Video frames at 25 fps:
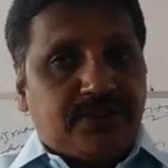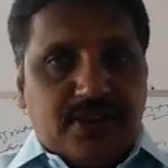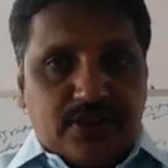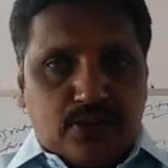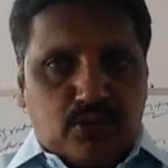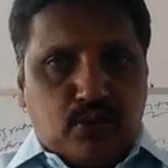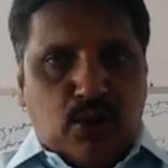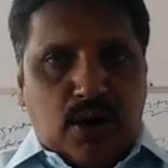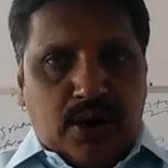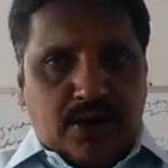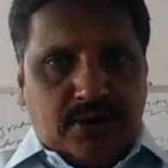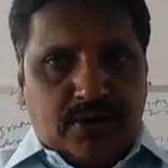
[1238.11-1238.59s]

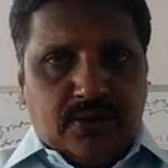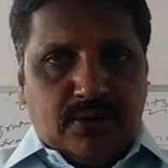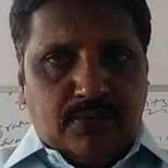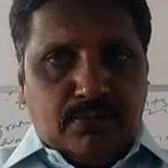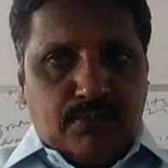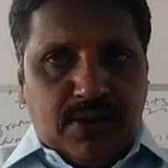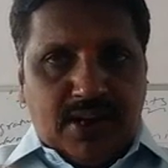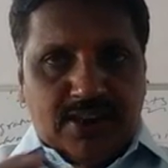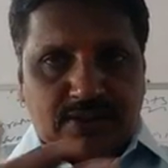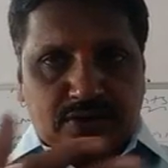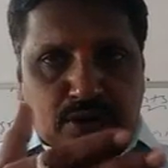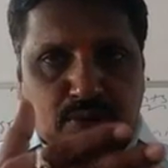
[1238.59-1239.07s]
This
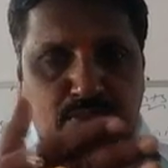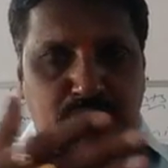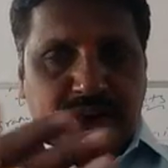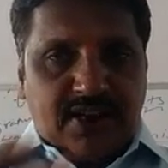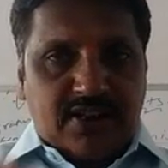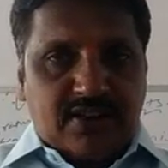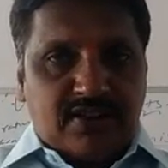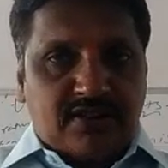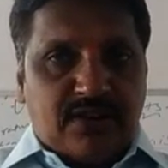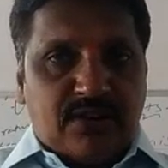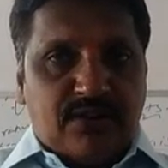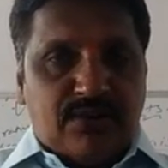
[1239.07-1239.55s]
water, master
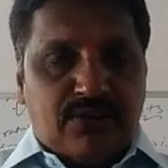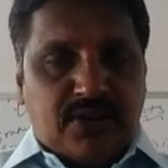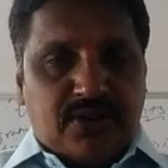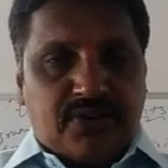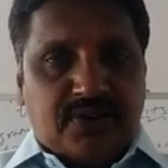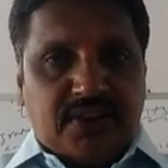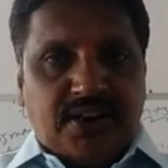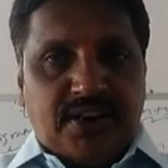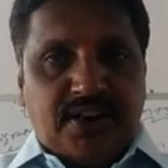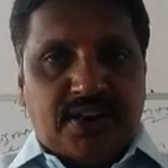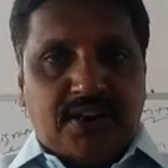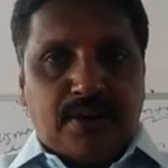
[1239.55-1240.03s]
plan, yesterday you
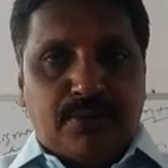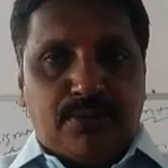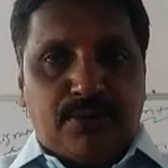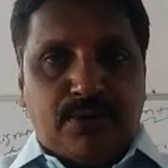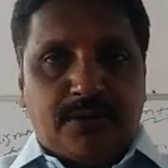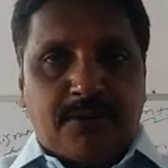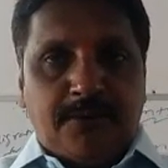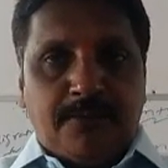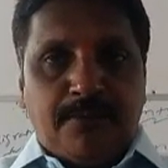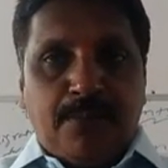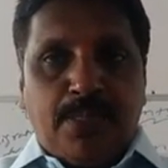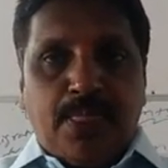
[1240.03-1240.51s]
are thinking
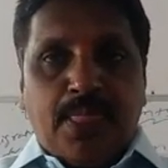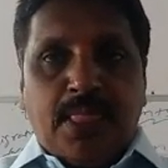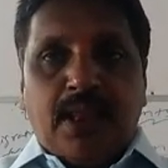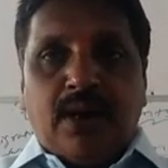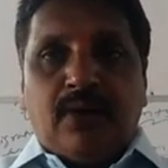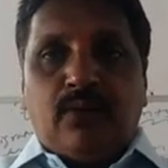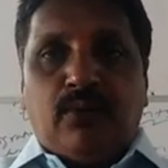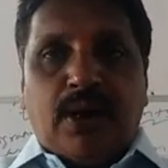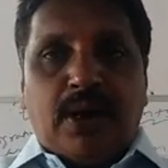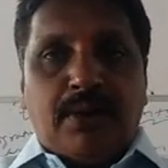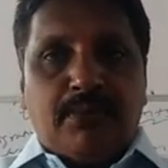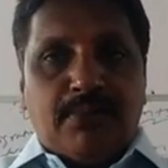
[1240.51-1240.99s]
about.
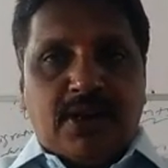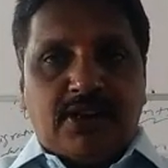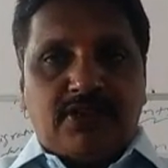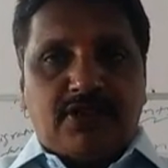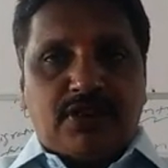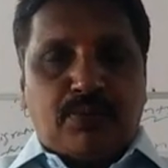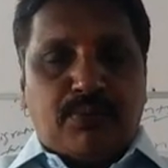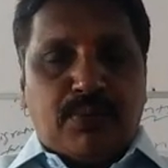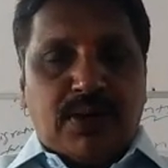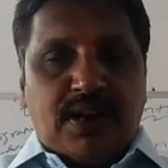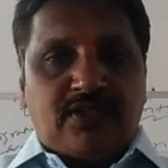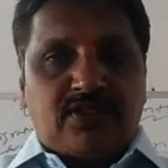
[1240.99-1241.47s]
Why
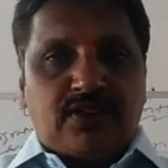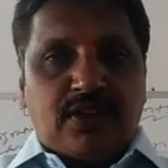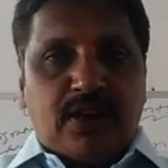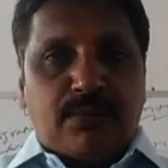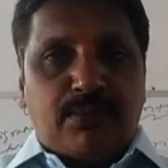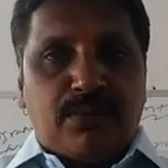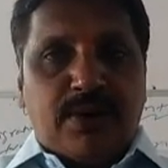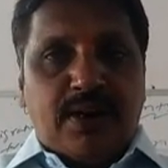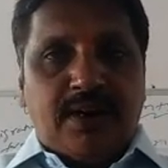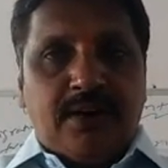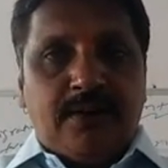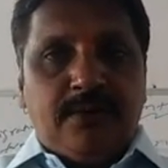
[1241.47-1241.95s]
master plans
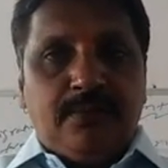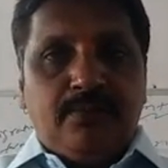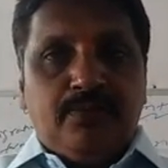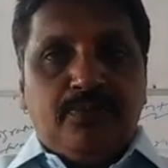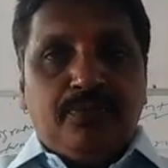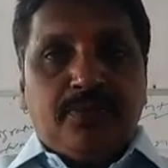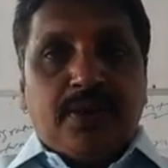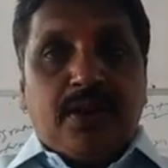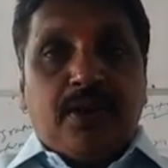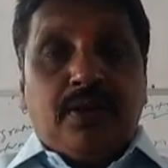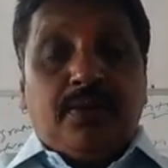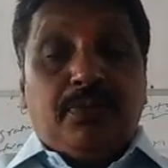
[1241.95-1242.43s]
are
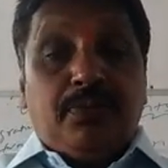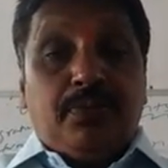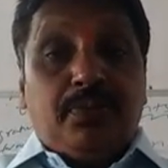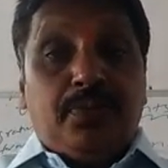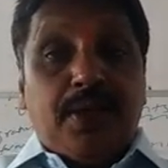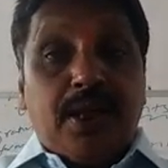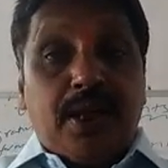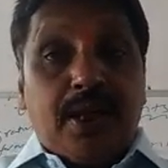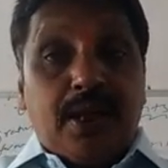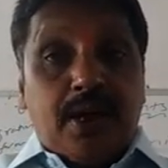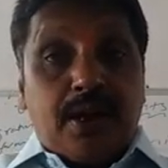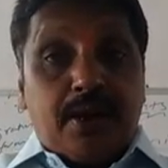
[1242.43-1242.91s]
made?
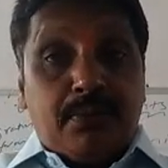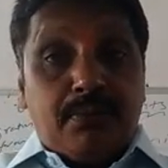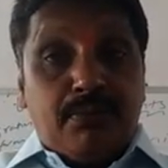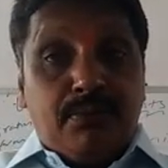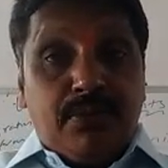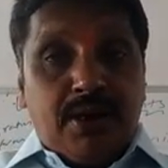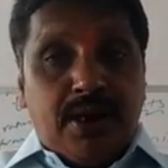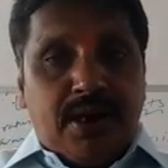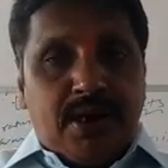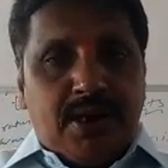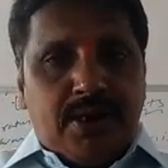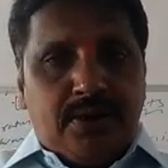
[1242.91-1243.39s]
They are
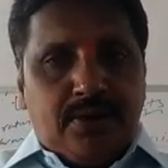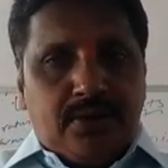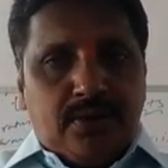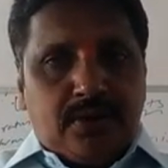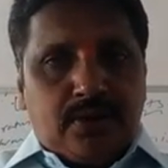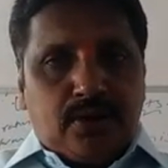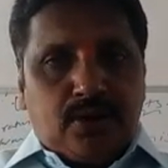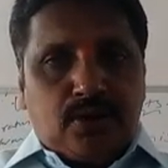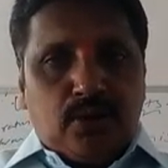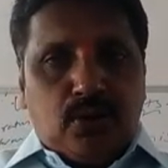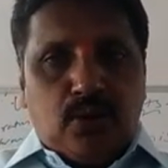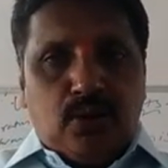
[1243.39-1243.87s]

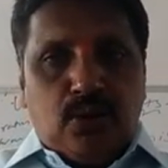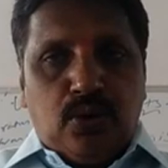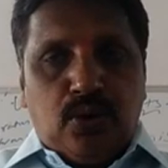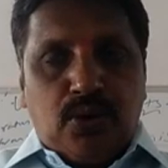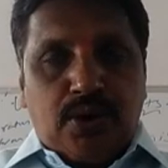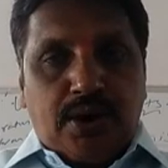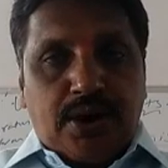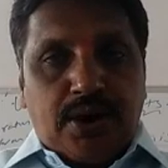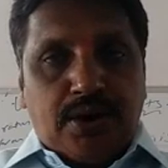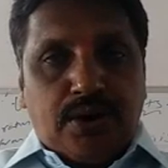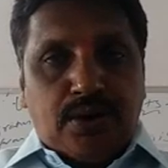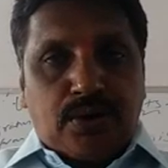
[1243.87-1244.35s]
made to
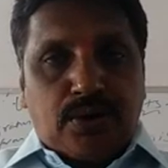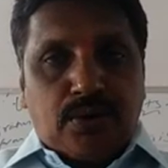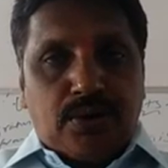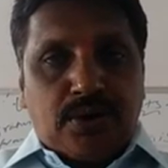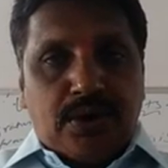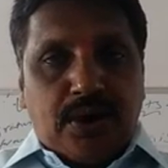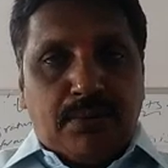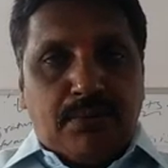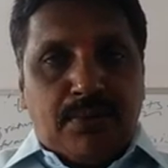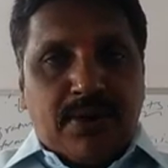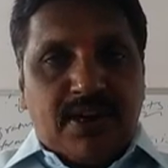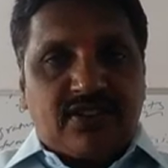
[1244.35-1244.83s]
look into
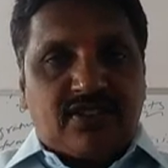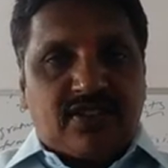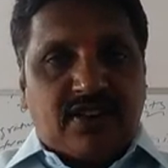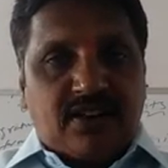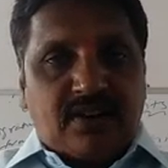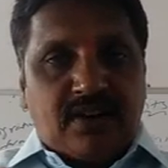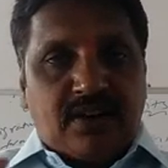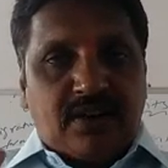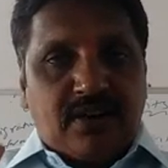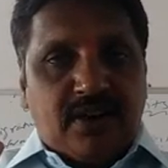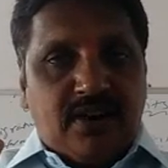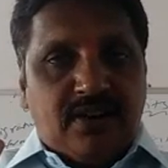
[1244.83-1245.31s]
the
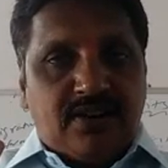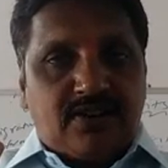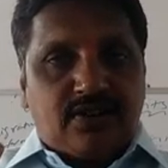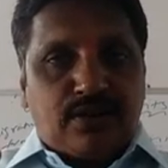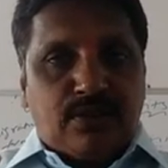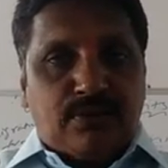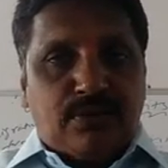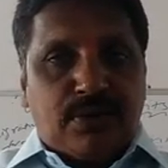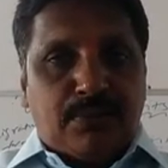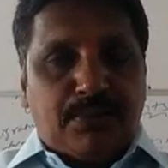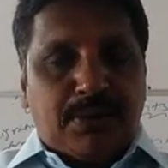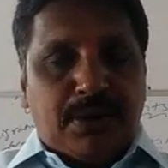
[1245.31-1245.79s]
basic needs
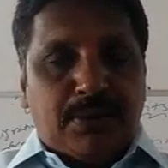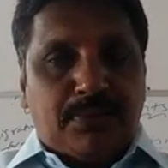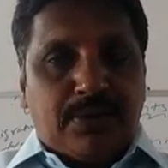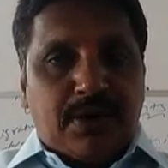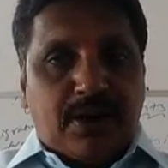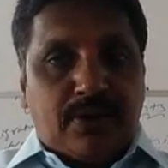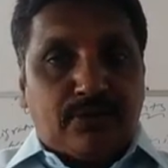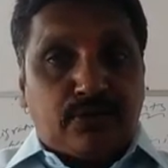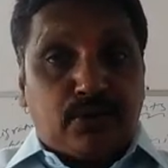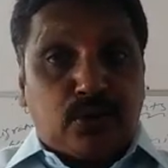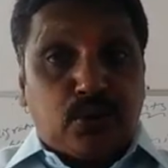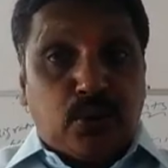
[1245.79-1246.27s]
of the people
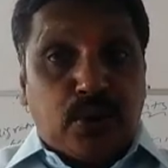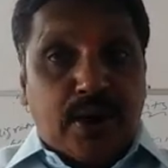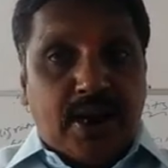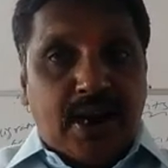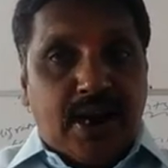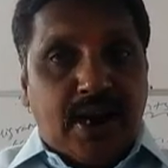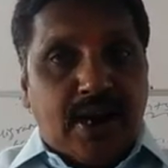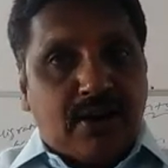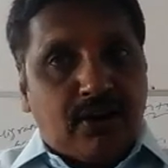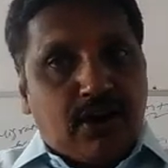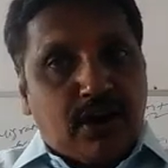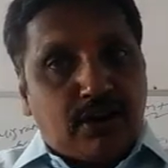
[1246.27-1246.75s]
of
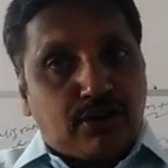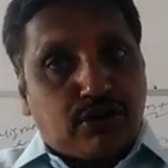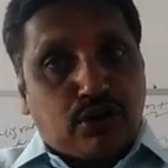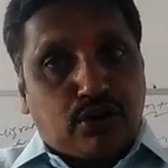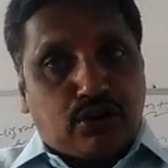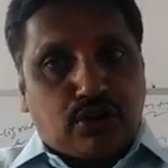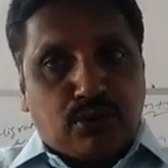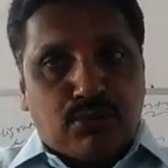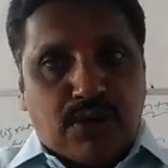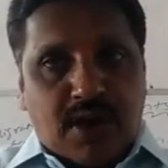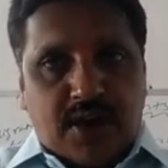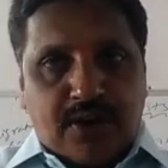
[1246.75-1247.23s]
today and
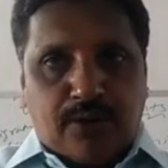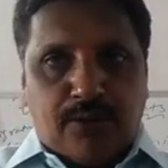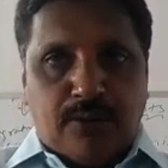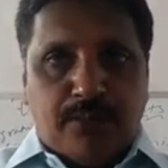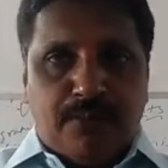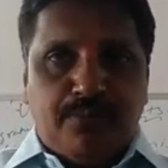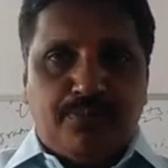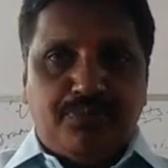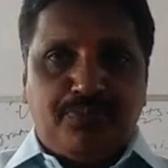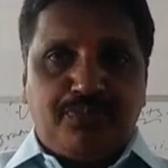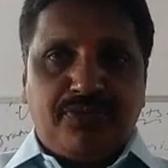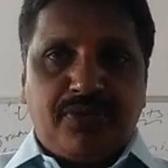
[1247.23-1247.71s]
also
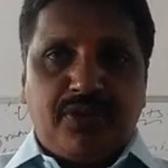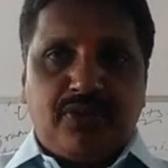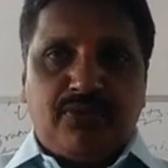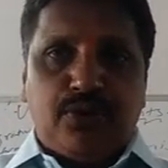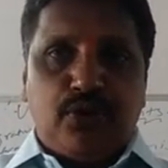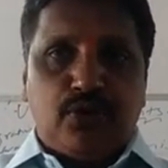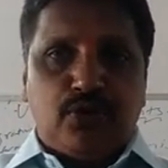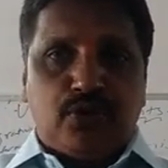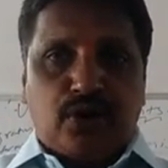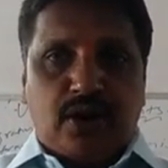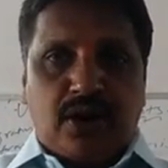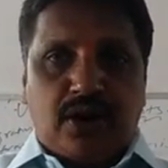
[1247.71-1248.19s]
tomorrow,
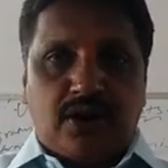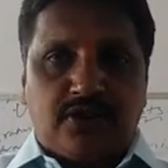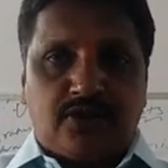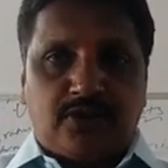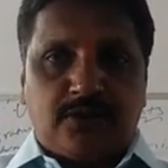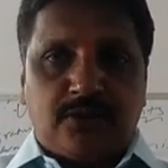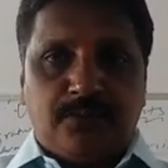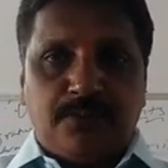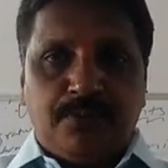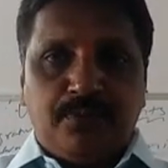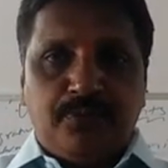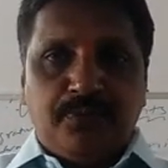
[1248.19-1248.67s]
future
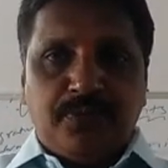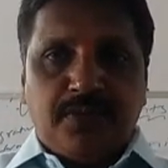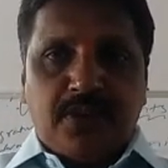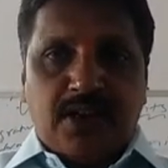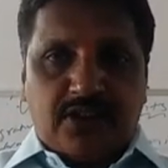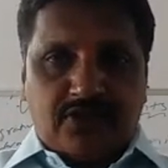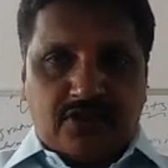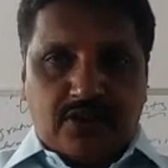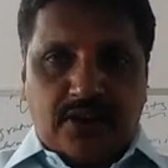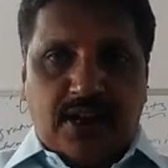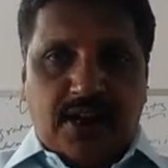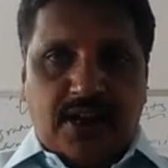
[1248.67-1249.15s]
also.
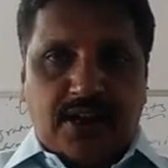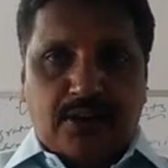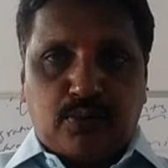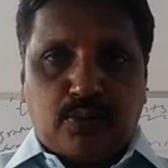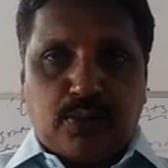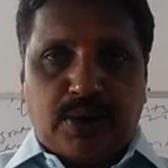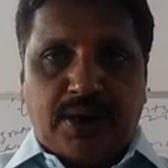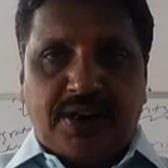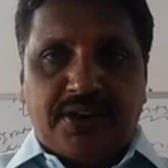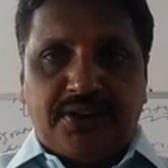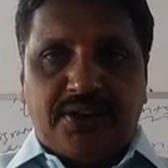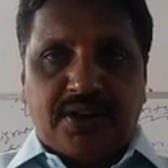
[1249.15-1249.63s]
Yesterday I
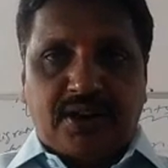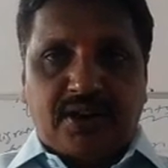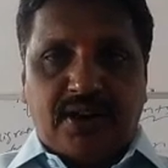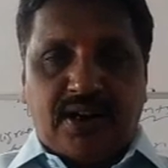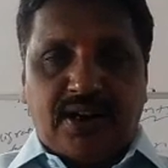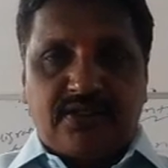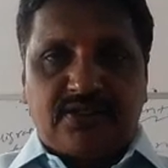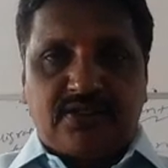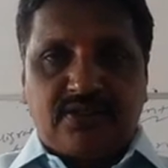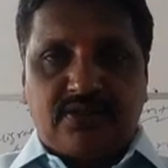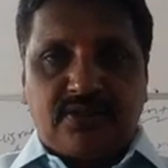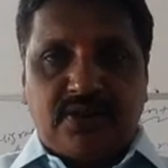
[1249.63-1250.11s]
explained in the
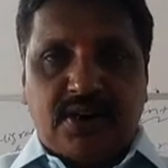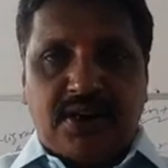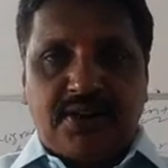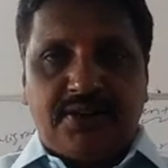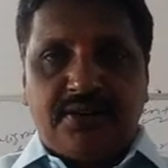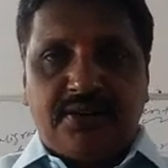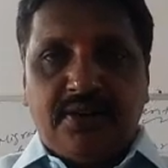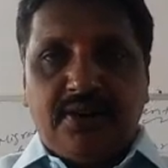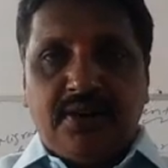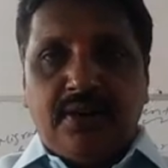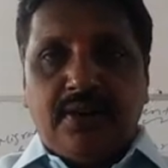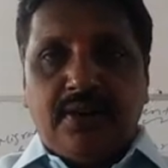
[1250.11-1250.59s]
class, right?
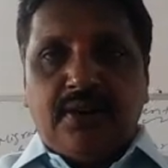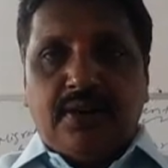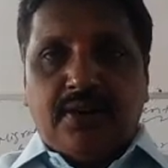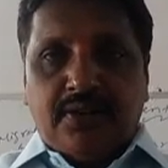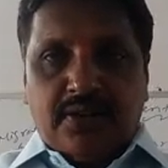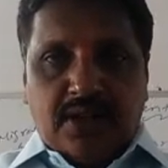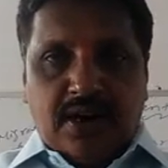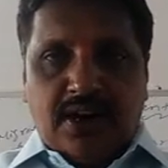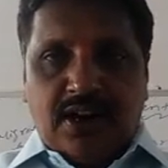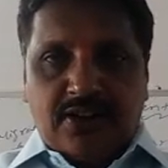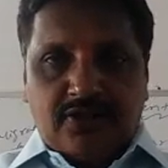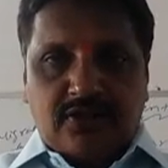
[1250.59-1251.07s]

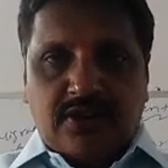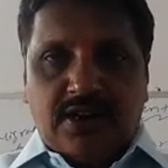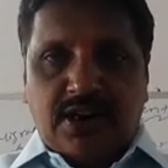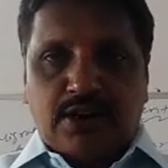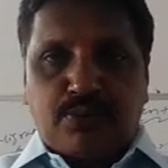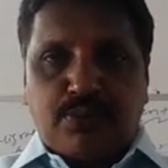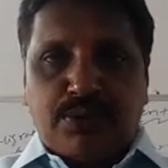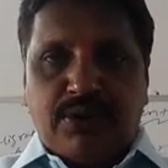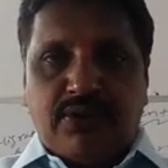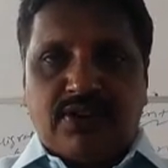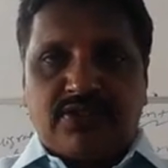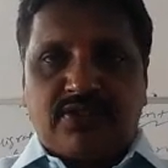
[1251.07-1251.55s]
In the last
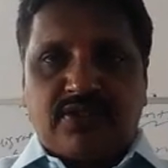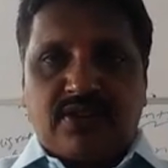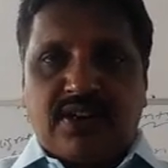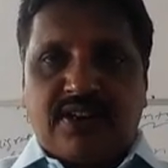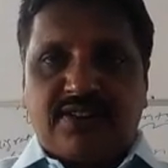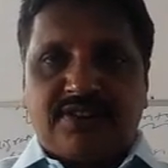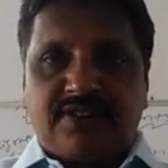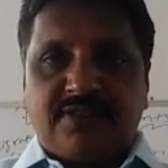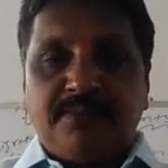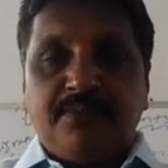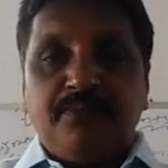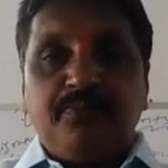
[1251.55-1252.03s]
class, previous
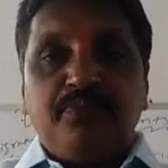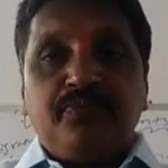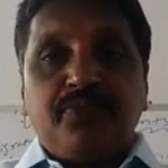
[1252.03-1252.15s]
class.